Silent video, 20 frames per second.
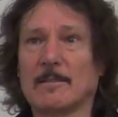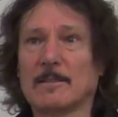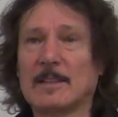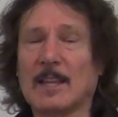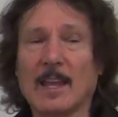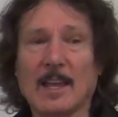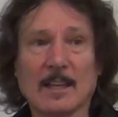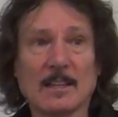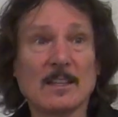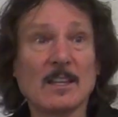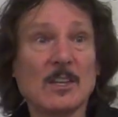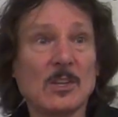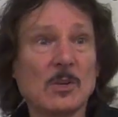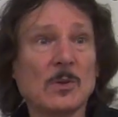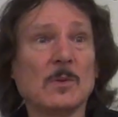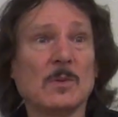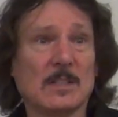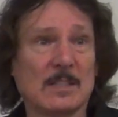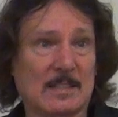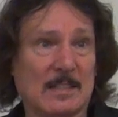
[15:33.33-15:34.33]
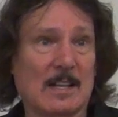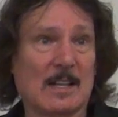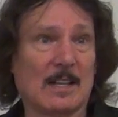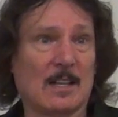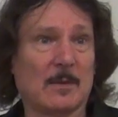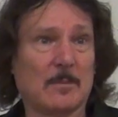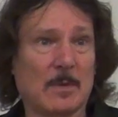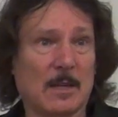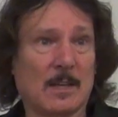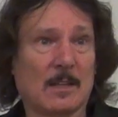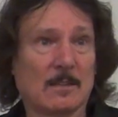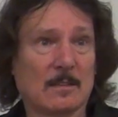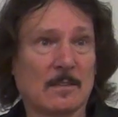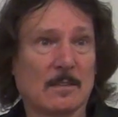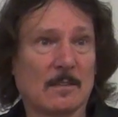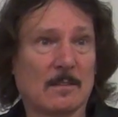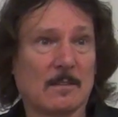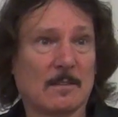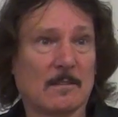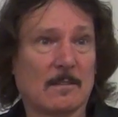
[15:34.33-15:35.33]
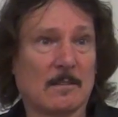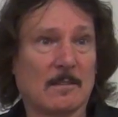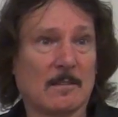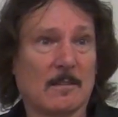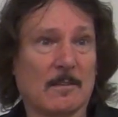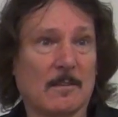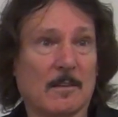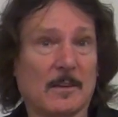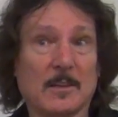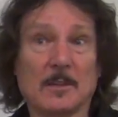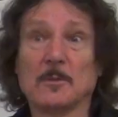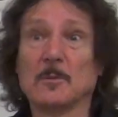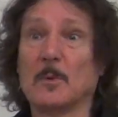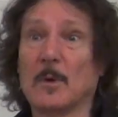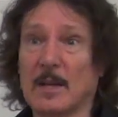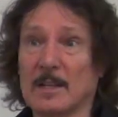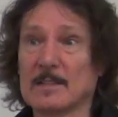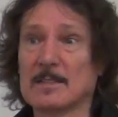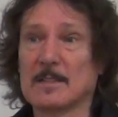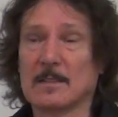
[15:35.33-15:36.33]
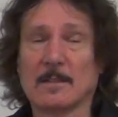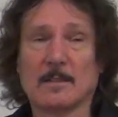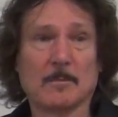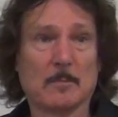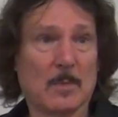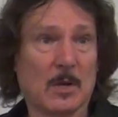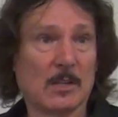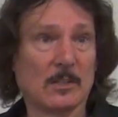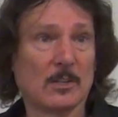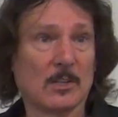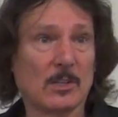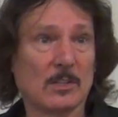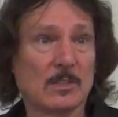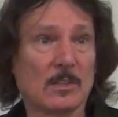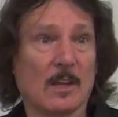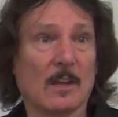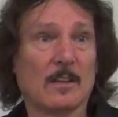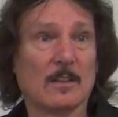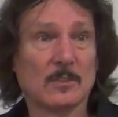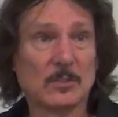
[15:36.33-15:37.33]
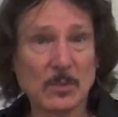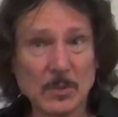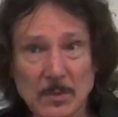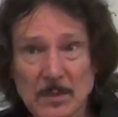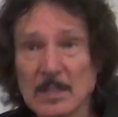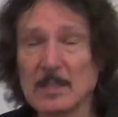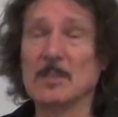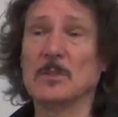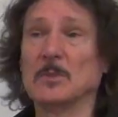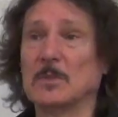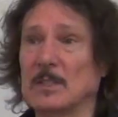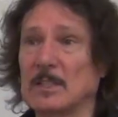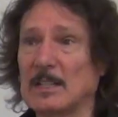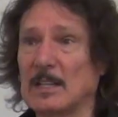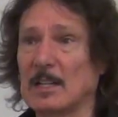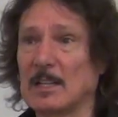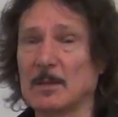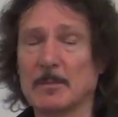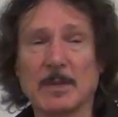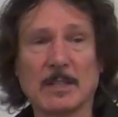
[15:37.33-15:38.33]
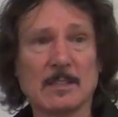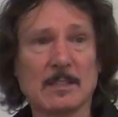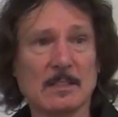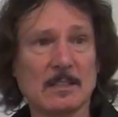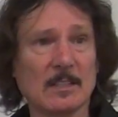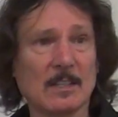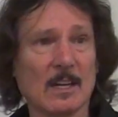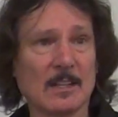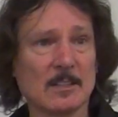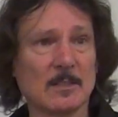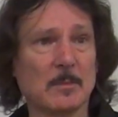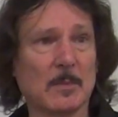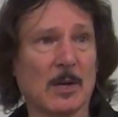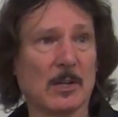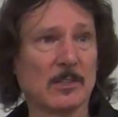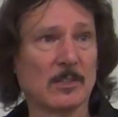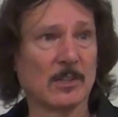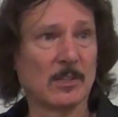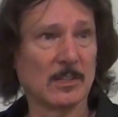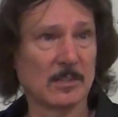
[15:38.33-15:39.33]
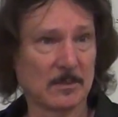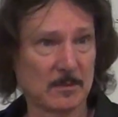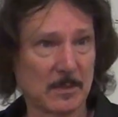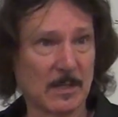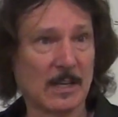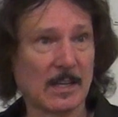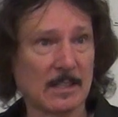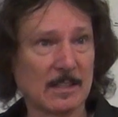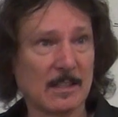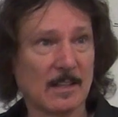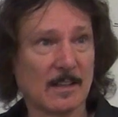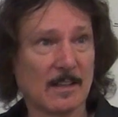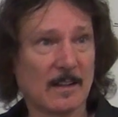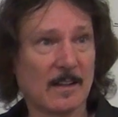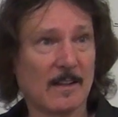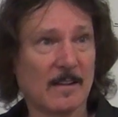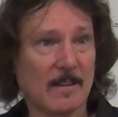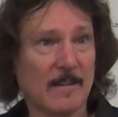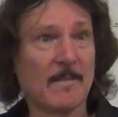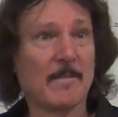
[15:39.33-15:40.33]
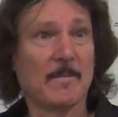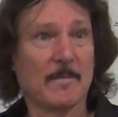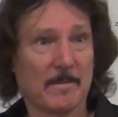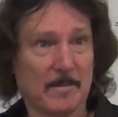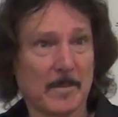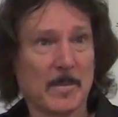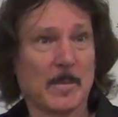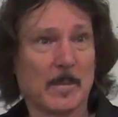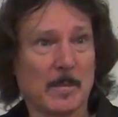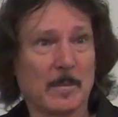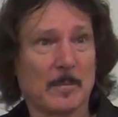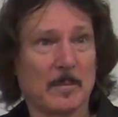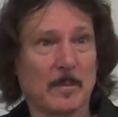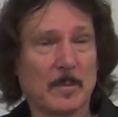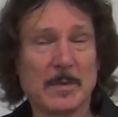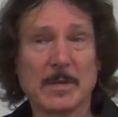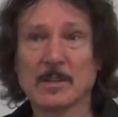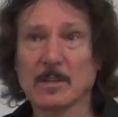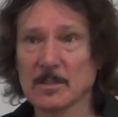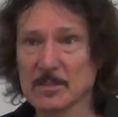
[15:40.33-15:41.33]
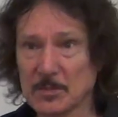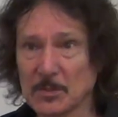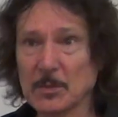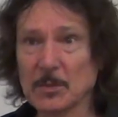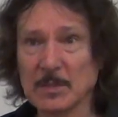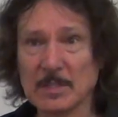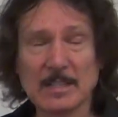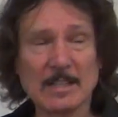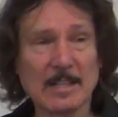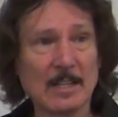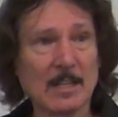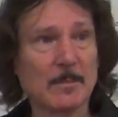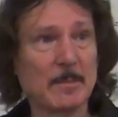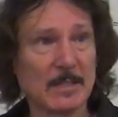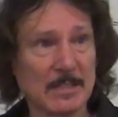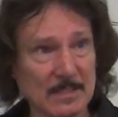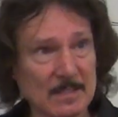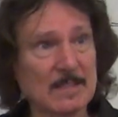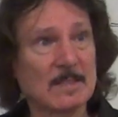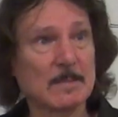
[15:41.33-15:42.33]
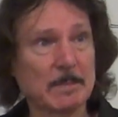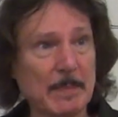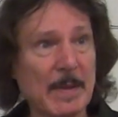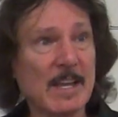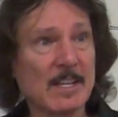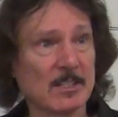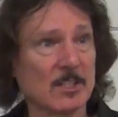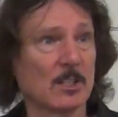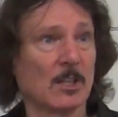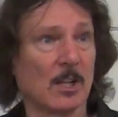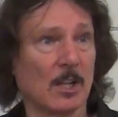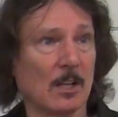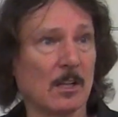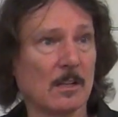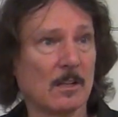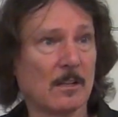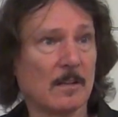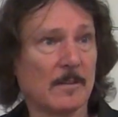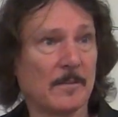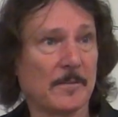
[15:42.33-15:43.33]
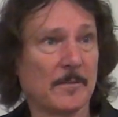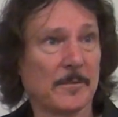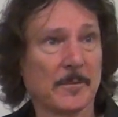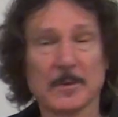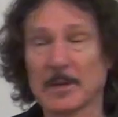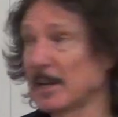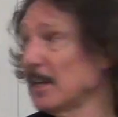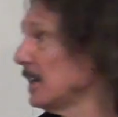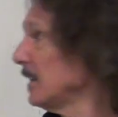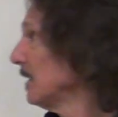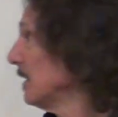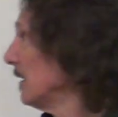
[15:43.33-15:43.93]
take the unit element in one monoid to the unit element in the other monoid, right? Because unit element is special, right?